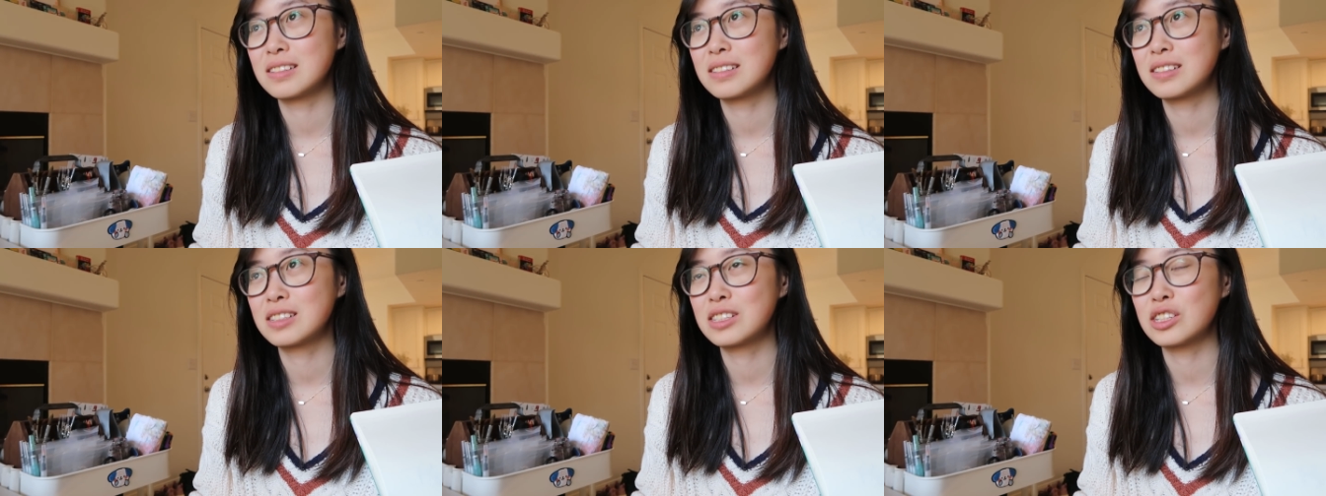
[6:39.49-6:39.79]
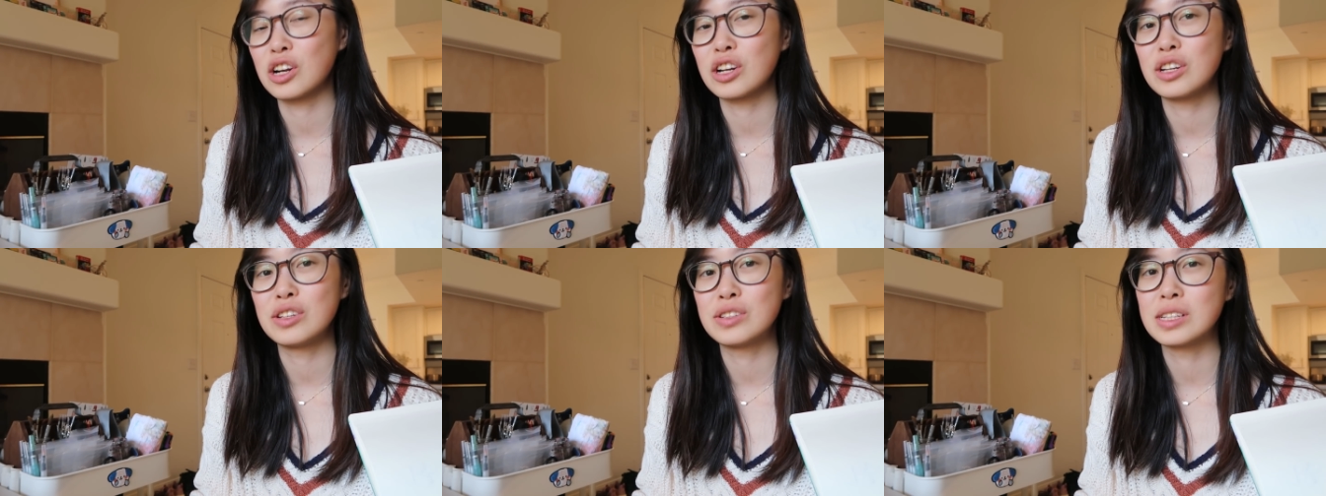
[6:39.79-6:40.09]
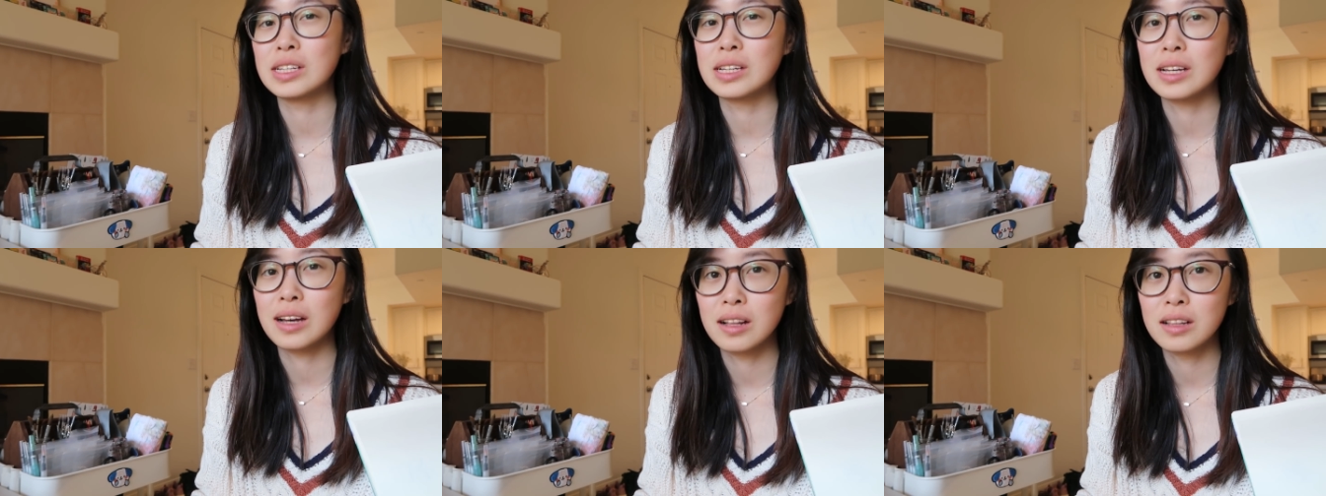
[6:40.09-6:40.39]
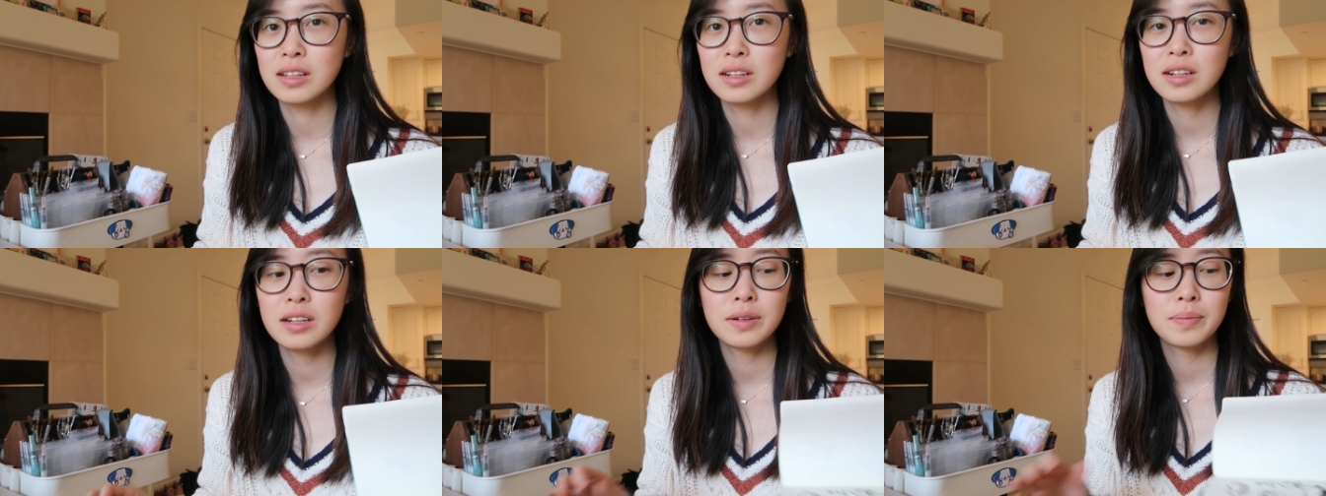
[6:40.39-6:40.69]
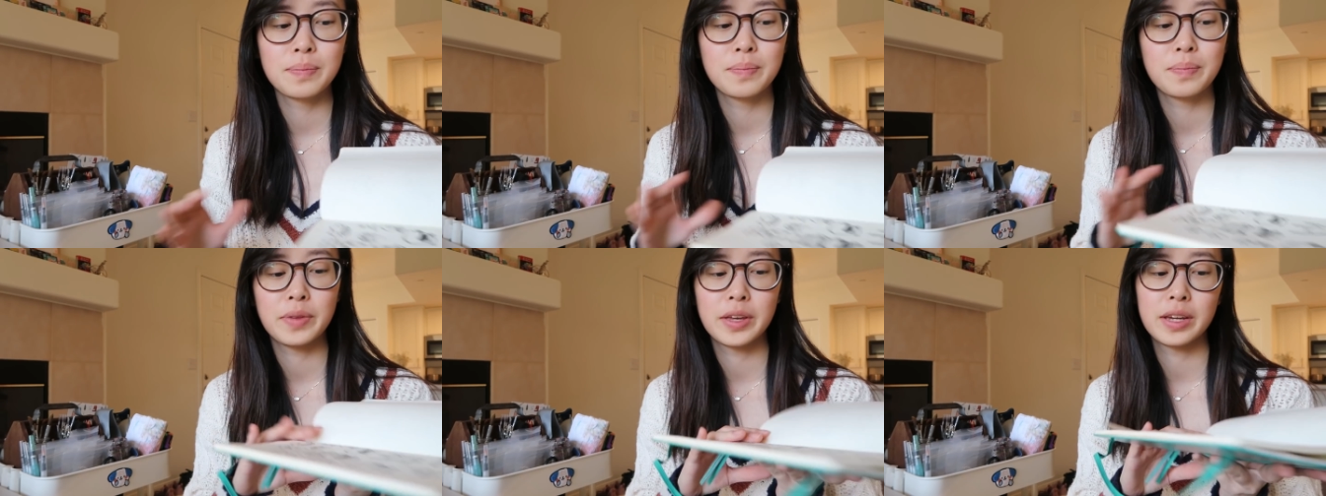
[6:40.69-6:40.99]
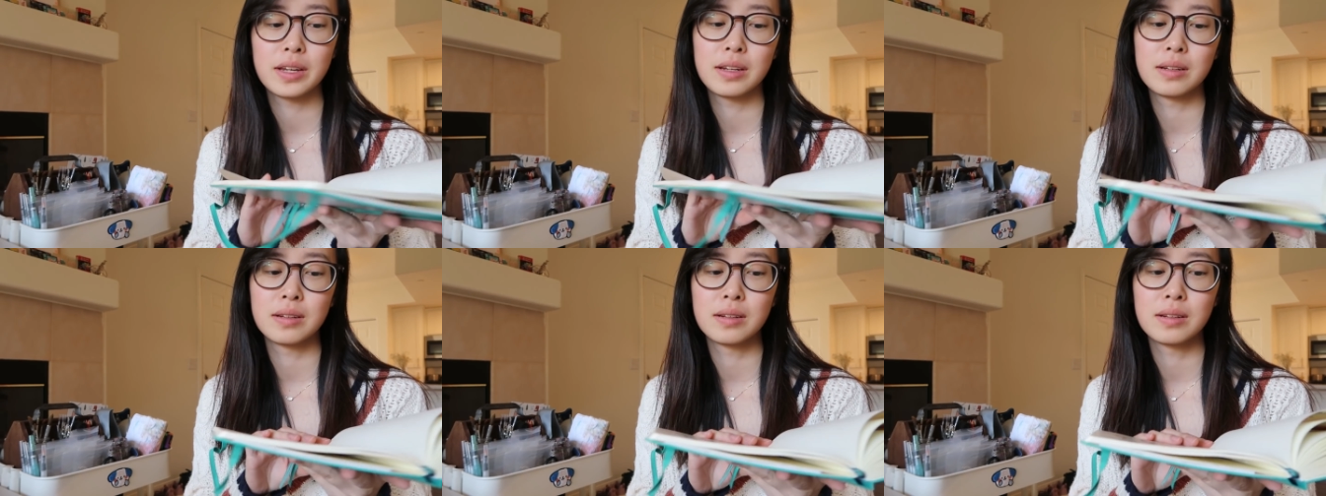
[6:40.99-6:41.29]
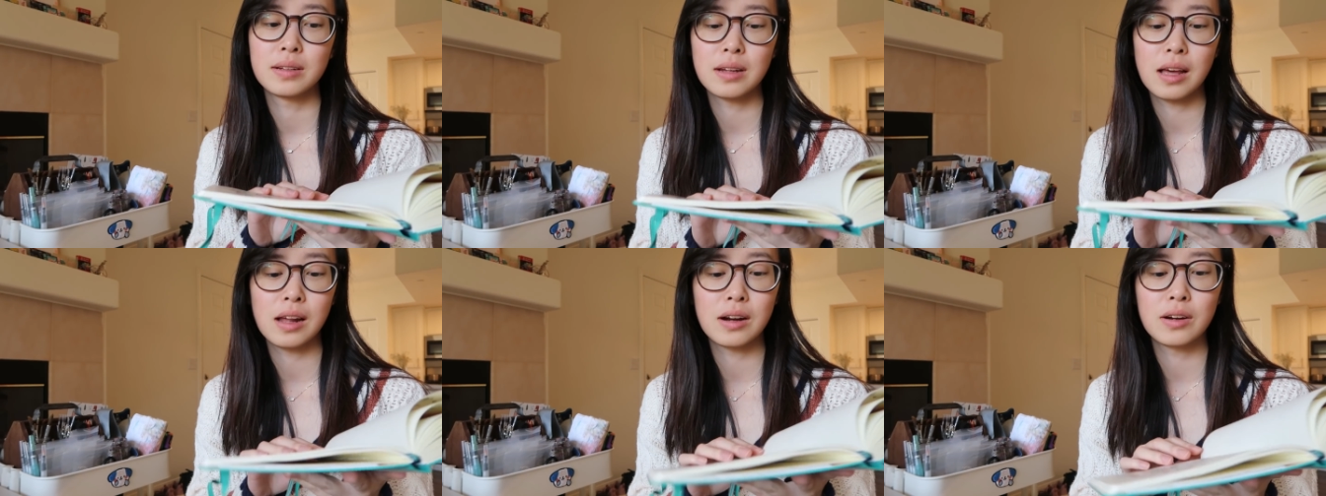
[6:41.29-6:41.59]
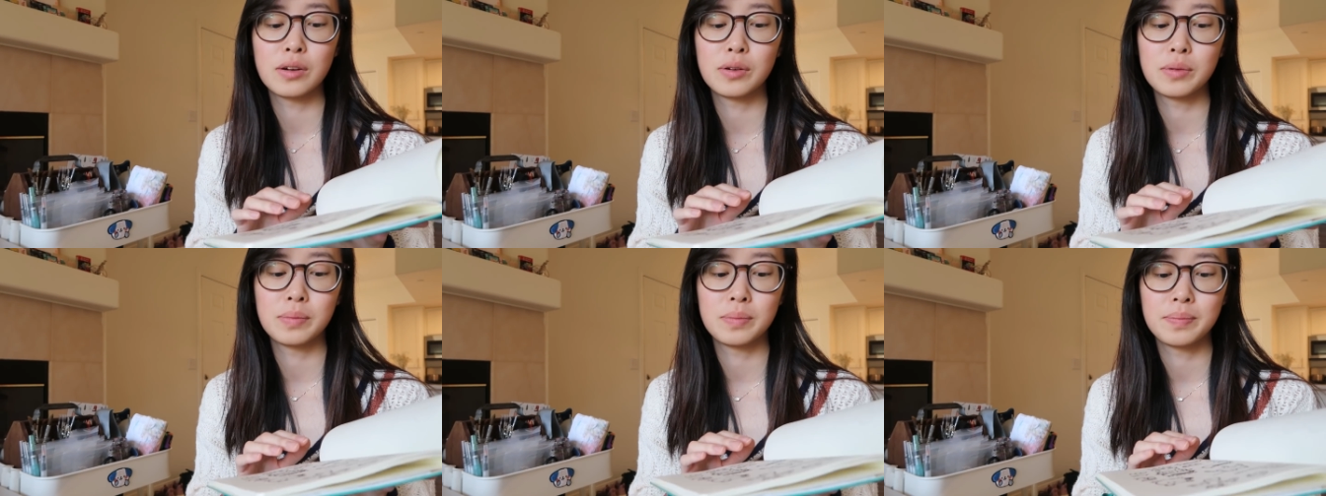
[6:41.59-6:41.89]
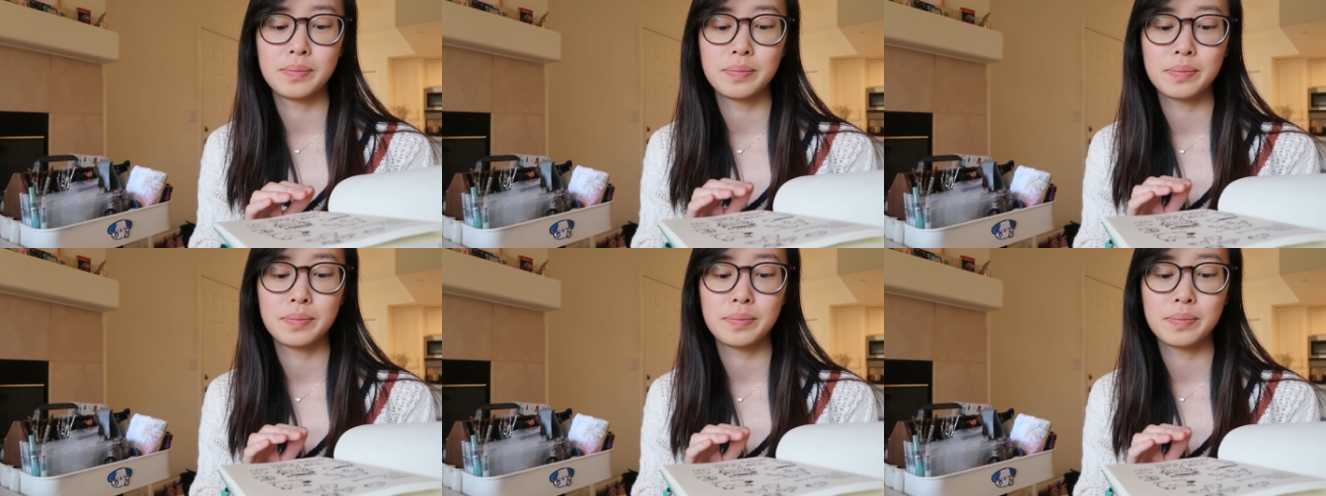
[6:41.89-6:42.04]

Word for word: start using color, and I don't know.